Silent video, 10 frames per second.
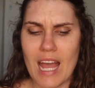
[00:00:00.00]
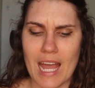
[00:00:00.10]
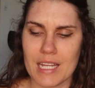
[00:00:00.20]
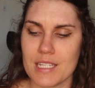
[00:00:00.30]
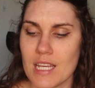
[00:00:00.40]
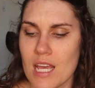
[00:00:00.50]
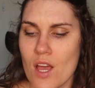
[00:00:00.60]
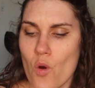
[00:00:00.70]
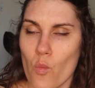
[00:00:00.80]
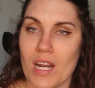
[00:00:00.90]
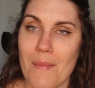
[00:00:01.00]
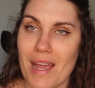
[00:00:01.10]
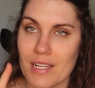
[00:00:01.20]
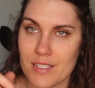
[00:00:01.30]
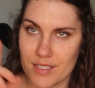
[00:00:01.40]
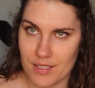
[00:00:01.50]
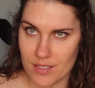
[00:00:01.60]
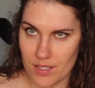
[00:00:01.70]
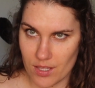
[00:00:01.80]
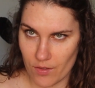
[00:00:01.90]
and when I made
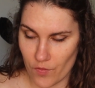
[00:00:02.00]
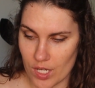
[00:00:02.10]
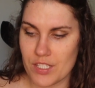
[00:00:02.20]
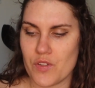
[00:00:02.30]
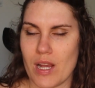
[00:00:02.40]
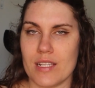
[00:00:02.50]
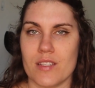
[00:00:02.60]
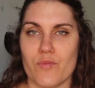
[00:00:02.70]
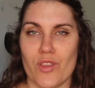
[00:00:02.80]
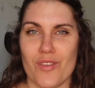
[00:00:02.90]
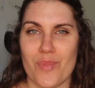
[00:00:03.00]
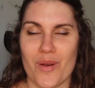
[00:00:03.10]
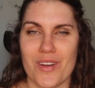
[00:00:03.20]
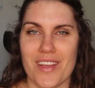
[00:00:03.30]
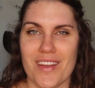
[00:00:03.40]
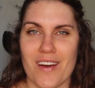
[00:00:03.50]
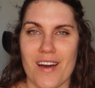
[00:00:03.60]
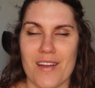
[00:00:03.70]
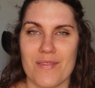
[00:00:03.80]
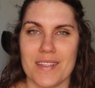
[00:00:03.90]
the first dress with the boning,
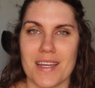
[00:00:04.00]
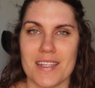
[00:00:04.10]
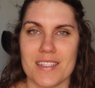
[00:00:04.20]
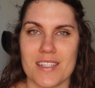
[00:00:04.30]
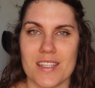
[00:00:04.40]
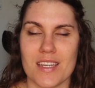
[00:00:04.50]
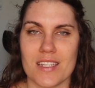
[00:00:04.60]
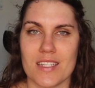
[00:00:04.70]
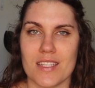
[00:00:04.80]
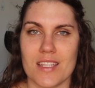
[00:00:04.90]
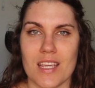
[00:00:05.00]
I realized that